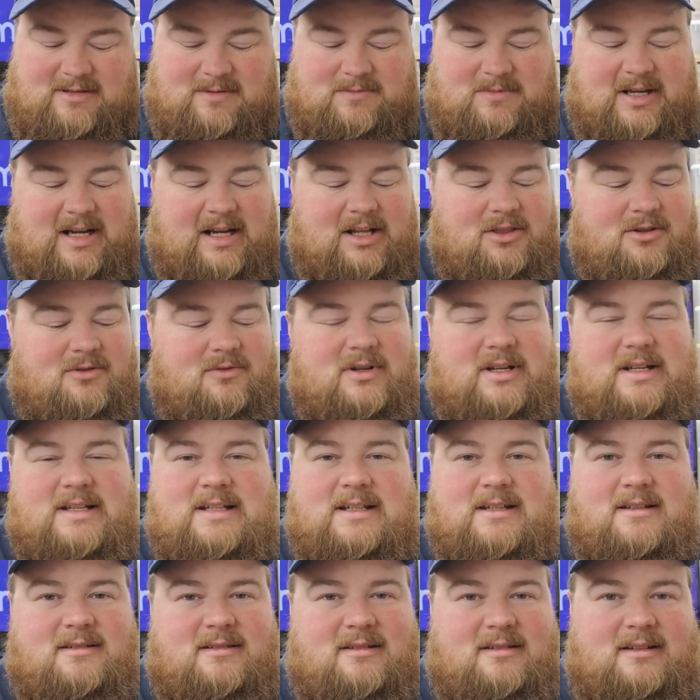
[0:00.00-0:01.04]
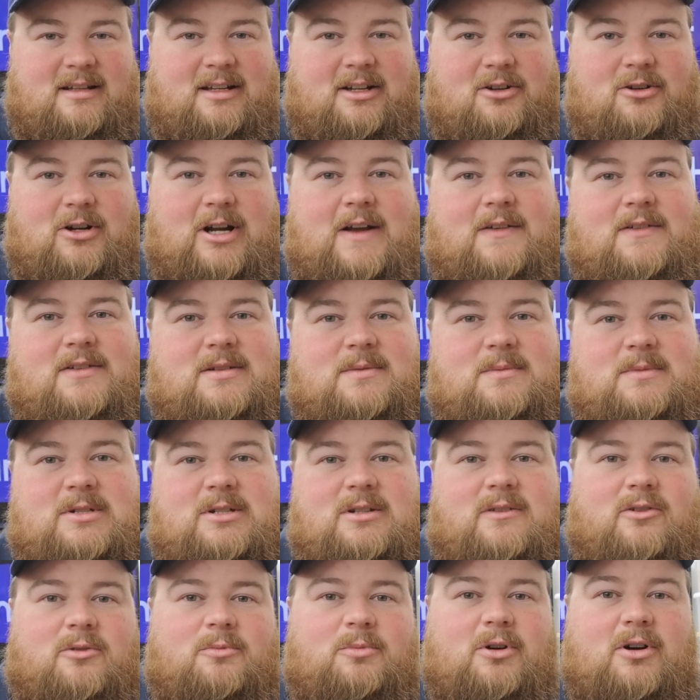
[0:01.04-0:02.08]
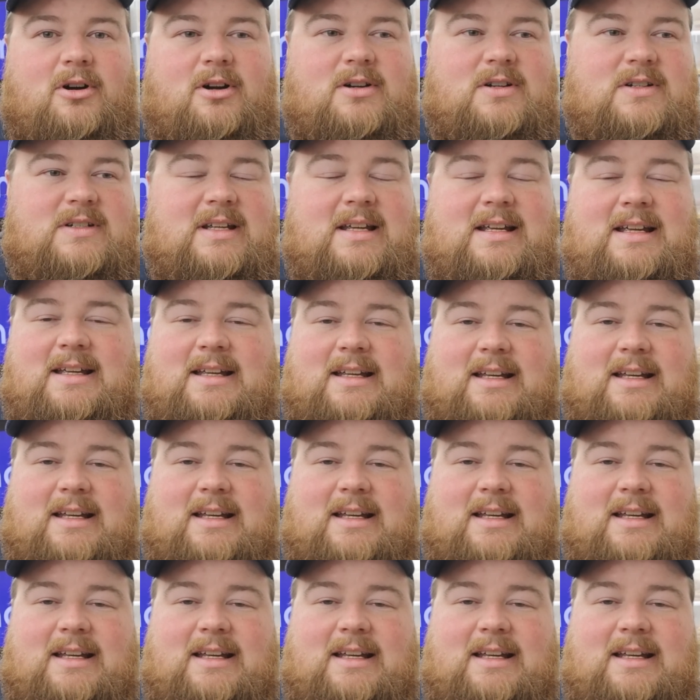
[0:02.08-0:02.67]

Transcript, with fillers: I'm taking the risk, engraved some silver bars,